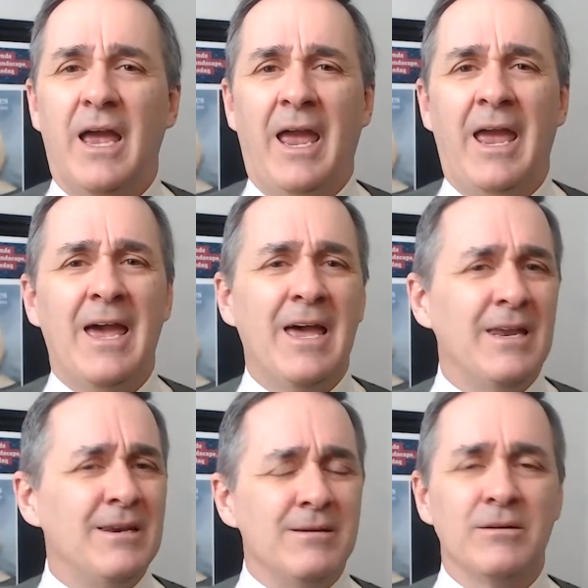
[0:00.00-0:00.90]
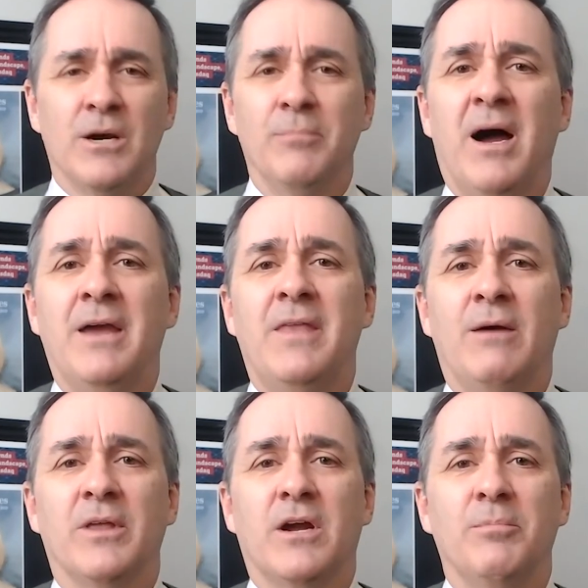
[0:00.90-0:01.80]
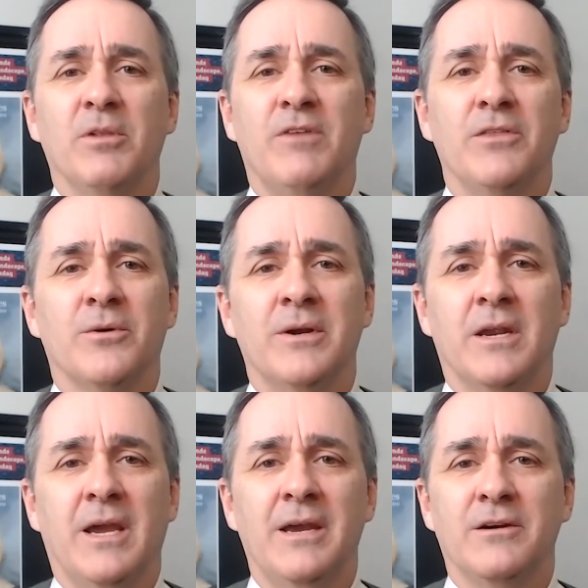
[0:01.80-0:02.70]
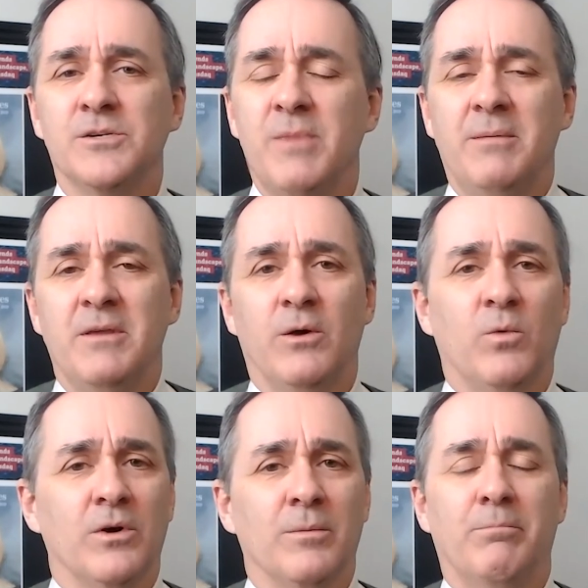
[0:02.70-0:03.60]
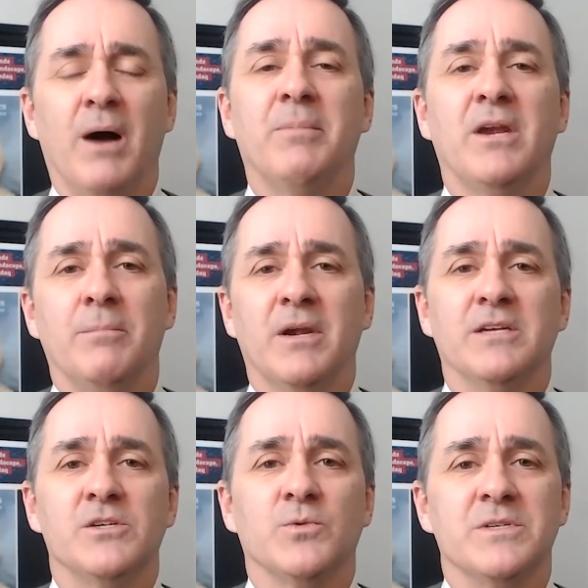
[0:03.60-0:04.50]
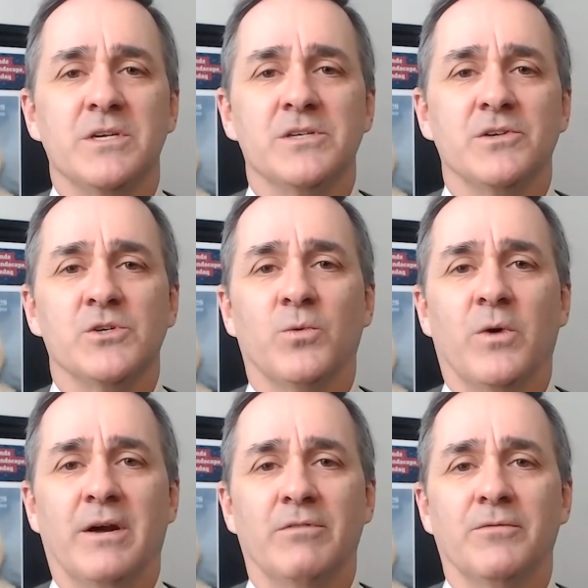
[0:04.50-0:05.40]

and combine that with a couple of other indicators, maybe that we're bumping up against resistance or whatever